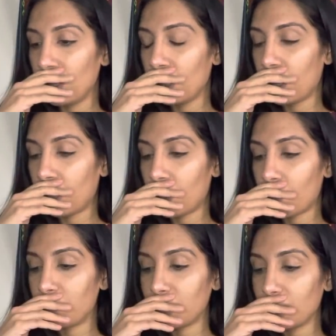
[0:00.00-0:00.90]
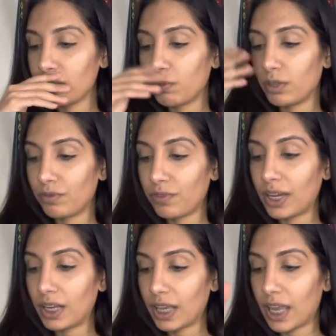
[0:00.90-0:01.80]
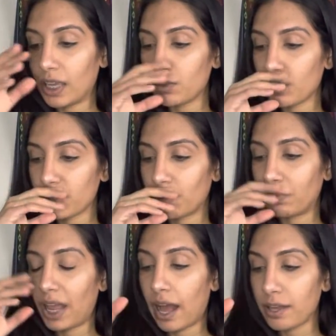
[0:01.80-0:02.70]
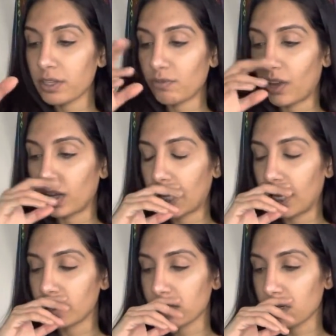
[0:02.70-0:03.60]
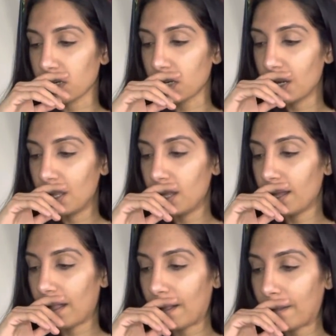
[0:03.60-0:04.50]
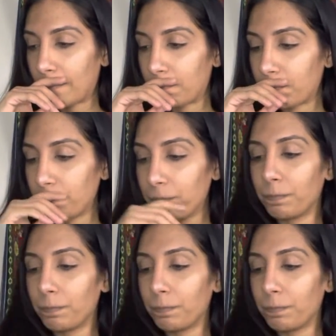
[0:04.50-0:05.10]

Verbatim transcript: Uh, I'm seeing someone fighting cancer or someone has fought cancer. Um,